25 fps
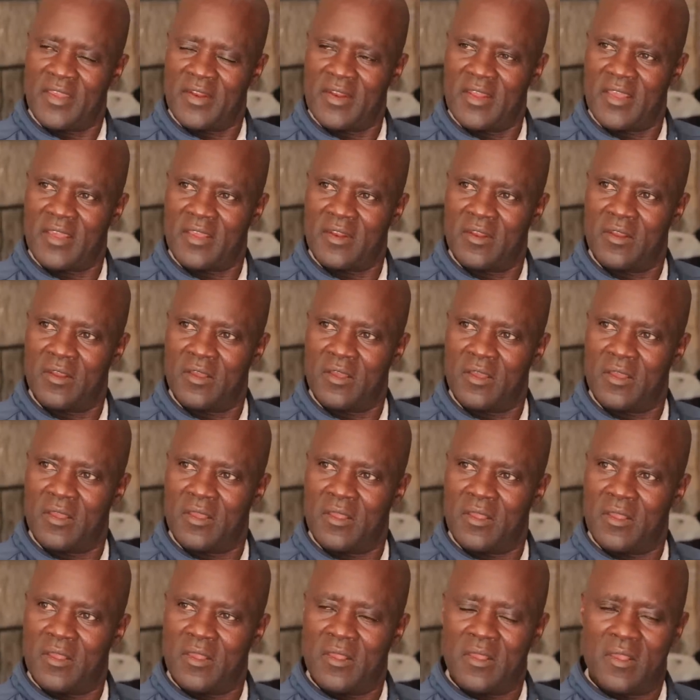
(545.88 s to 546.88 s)
dead?
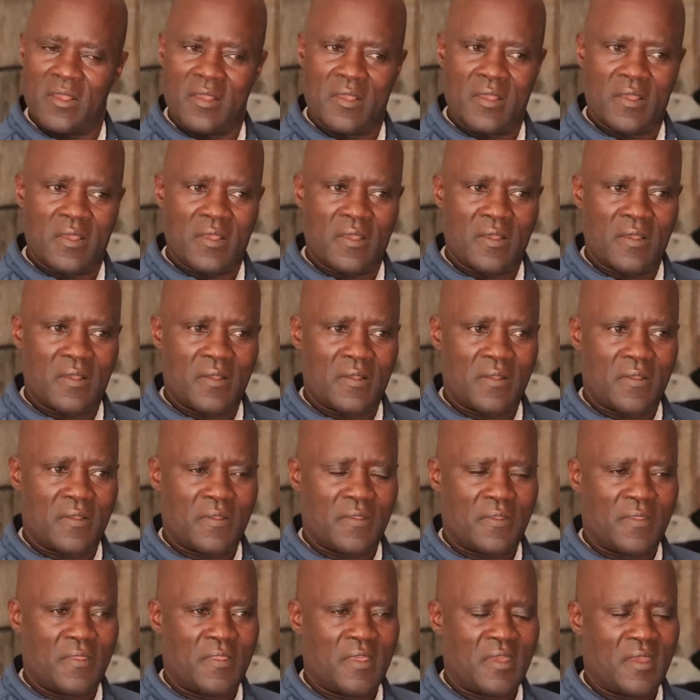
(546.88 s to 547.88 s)

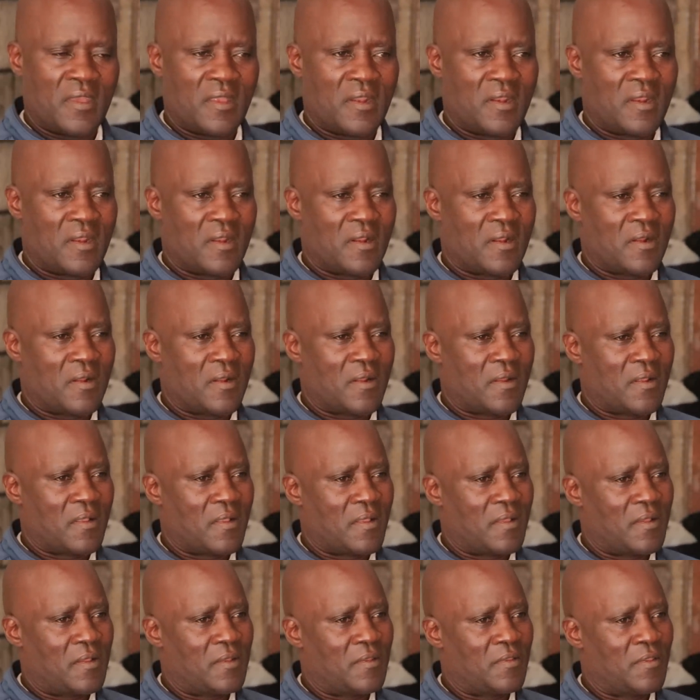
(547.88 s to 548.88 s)
Then
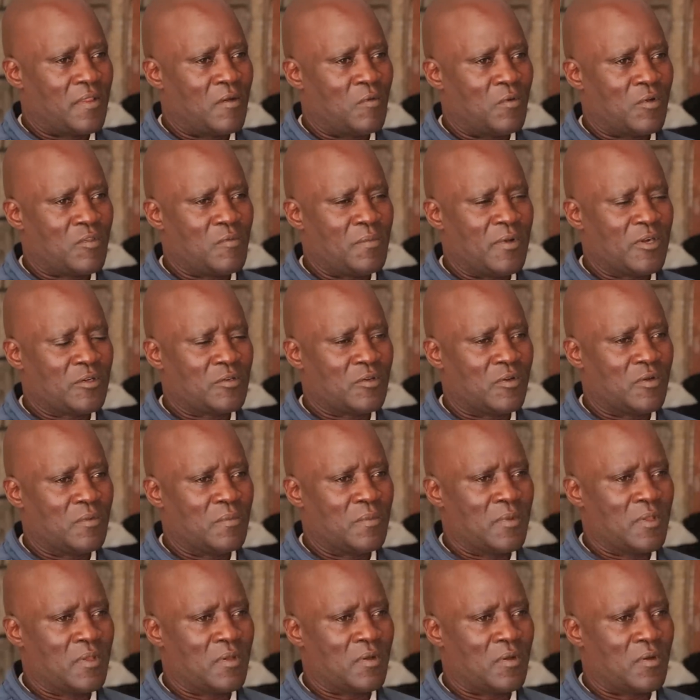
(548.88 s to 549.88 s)
the watchman told
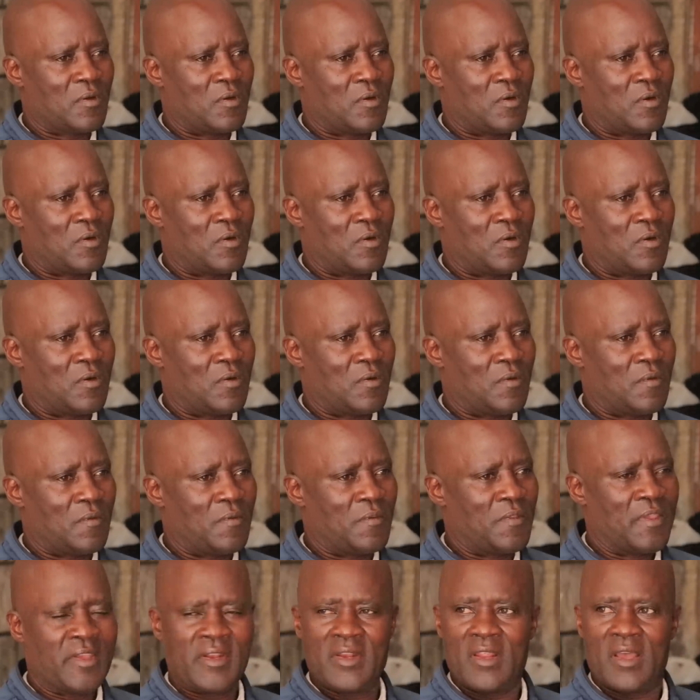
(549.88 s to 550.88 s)
me,
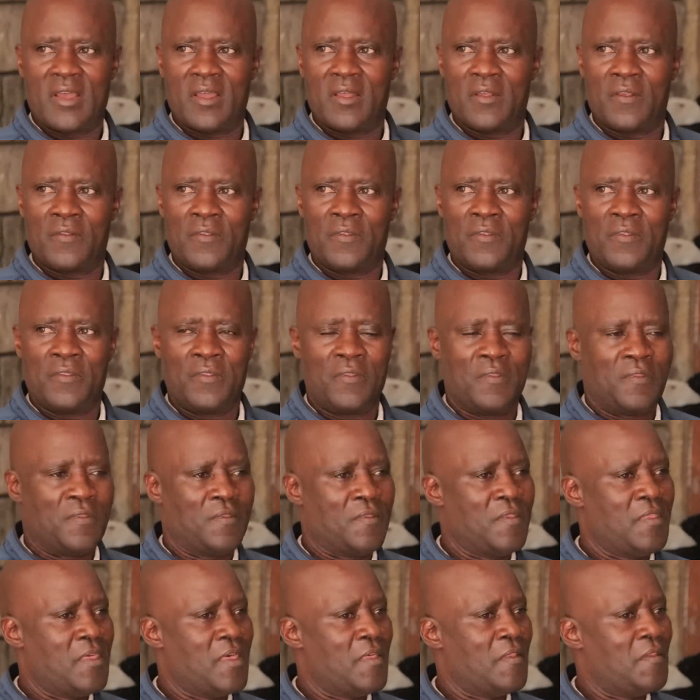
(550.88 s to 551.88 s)
they
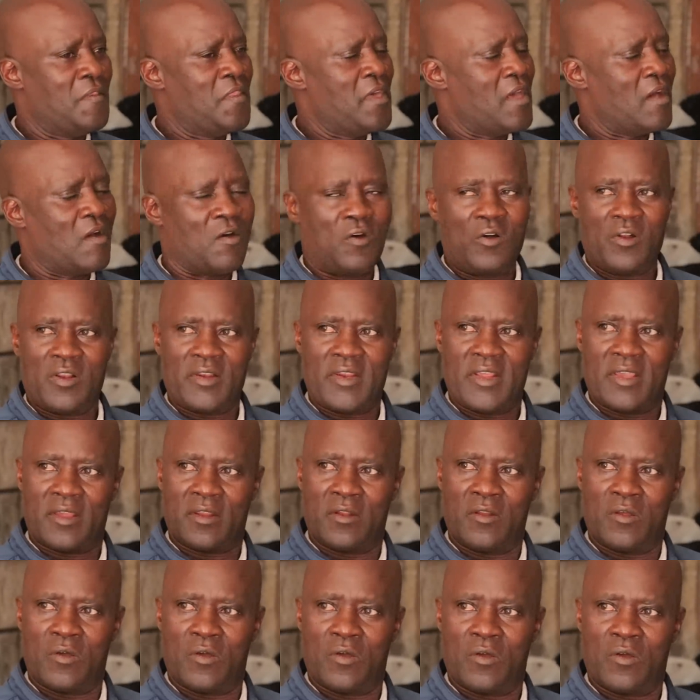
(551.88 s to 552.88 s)
are all
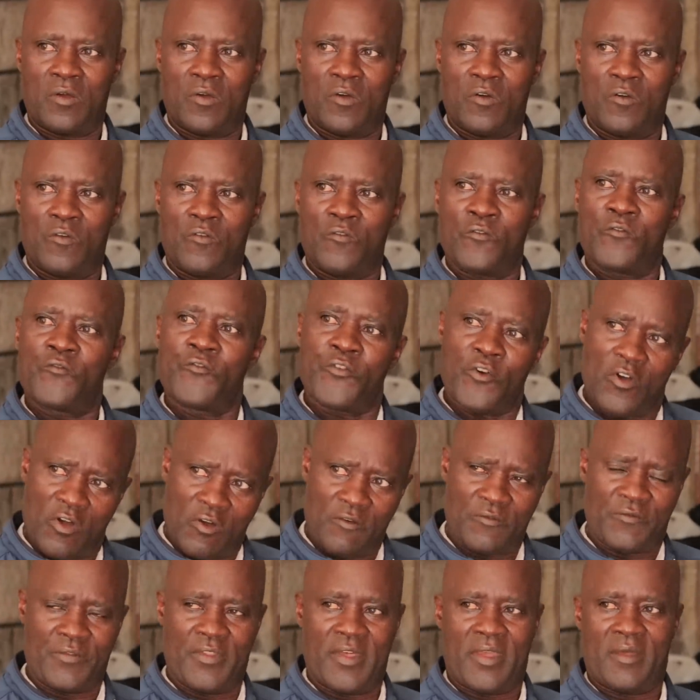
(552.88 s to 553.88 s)
dead.
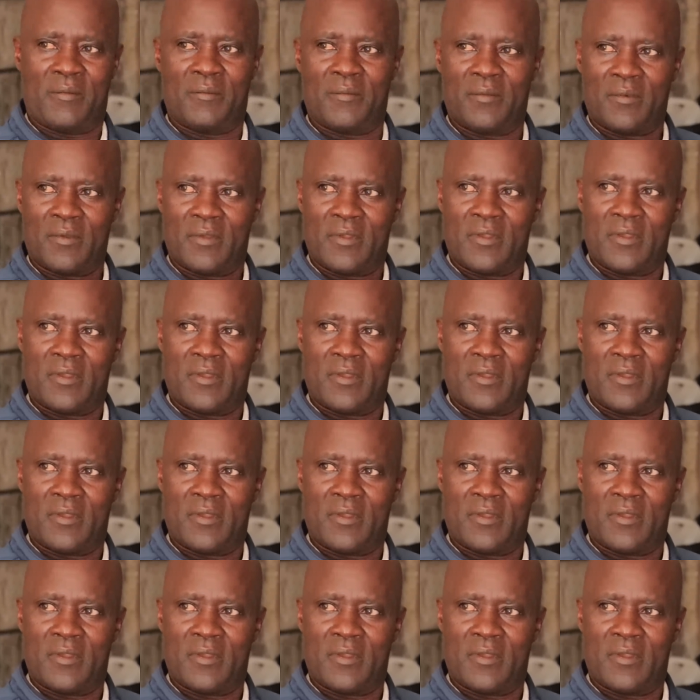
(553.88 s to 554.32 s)
4 of them.